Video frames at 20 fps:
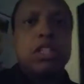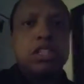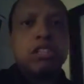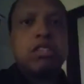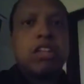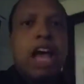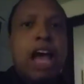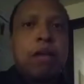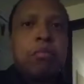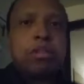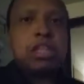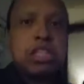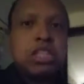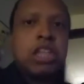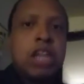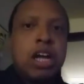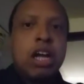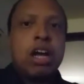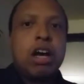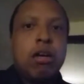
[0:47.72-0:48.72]

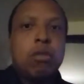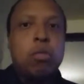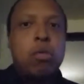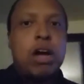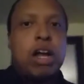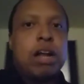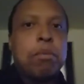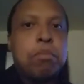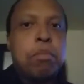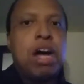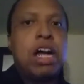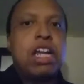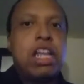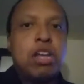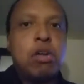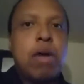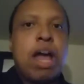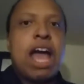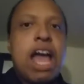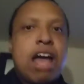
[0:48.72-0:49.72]
establish, or what money
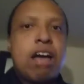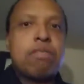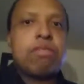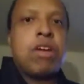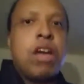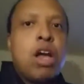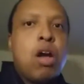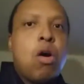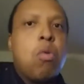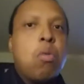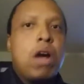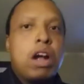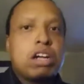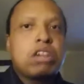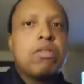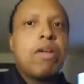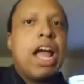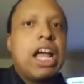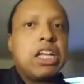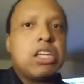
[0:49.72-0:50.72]
you have, or what
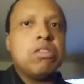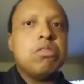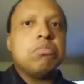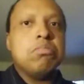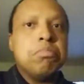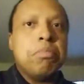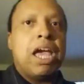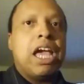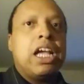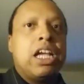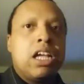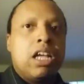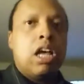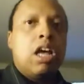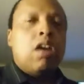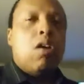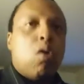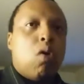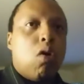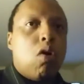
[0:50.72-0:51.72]
crack you make,
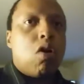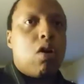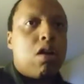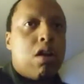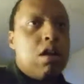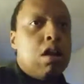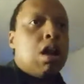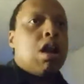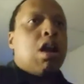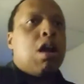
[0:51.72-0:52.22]
or